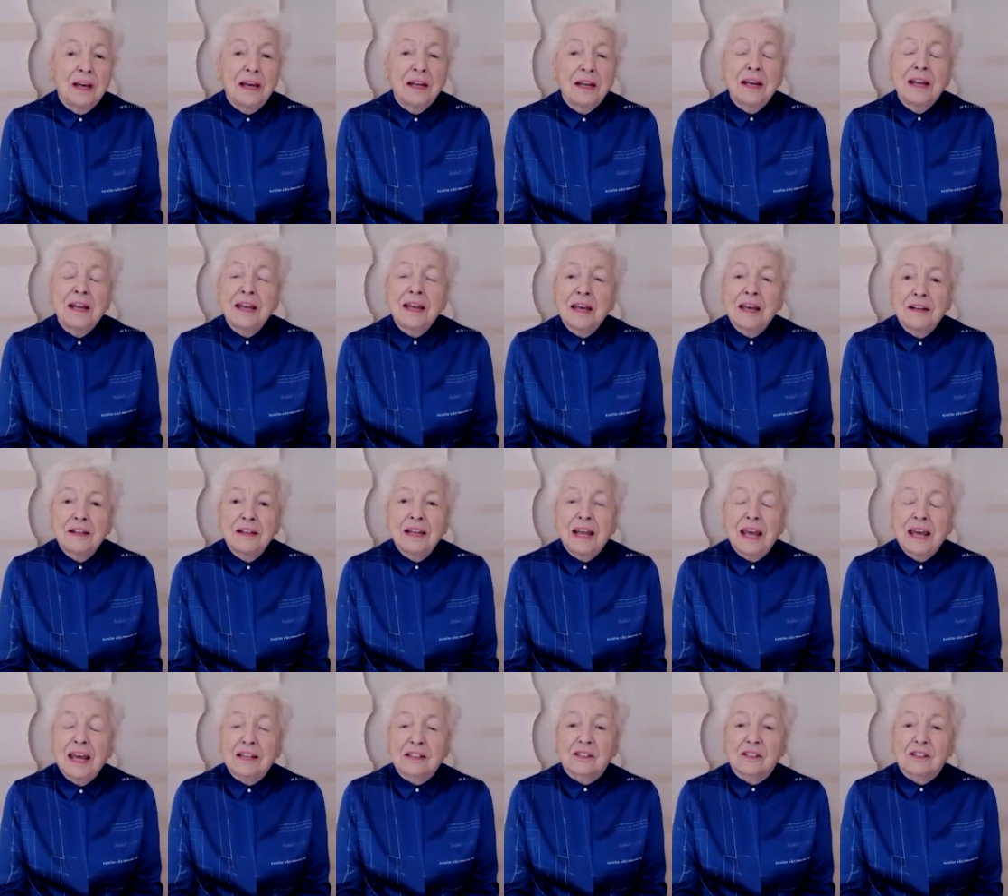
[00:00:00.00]
And I
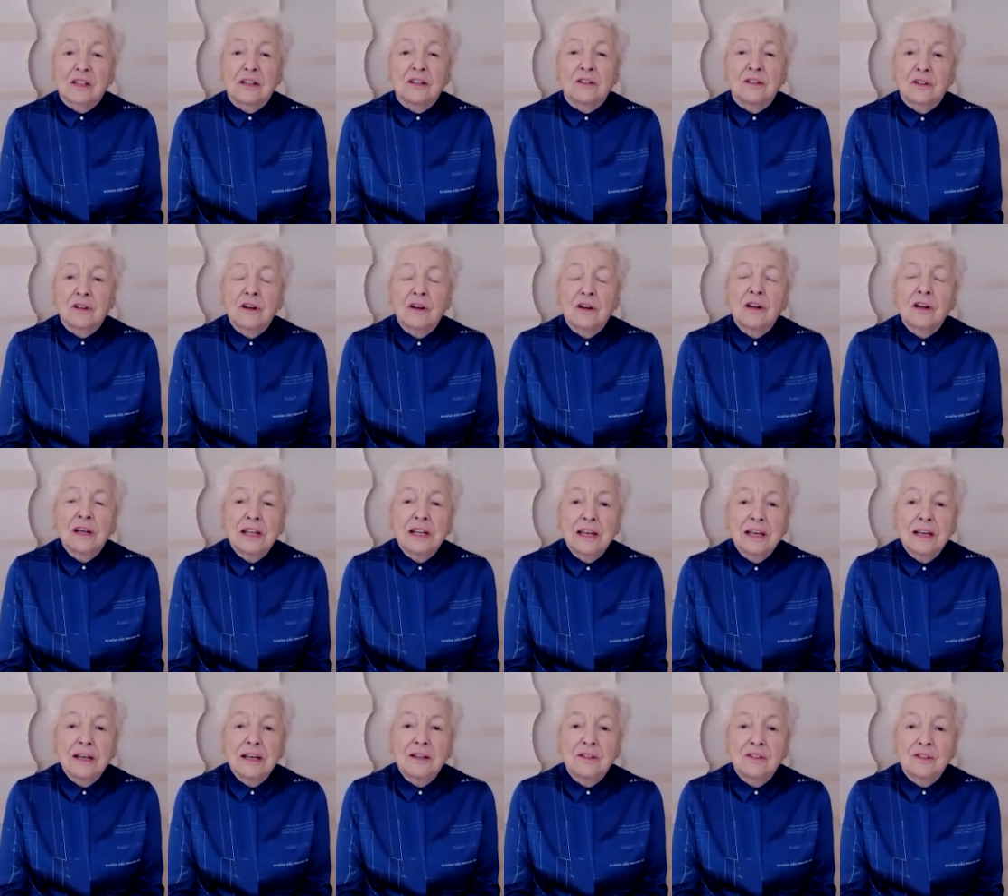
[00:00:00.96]
had excellent
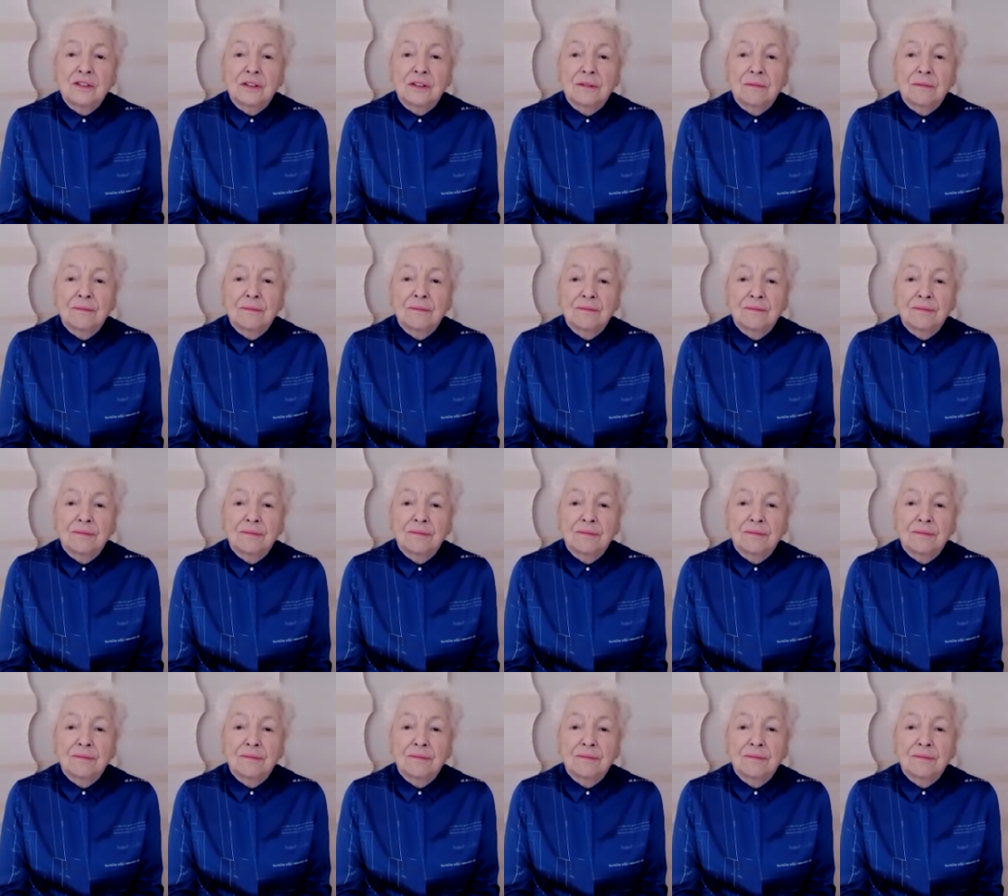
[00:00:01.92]
colleagues.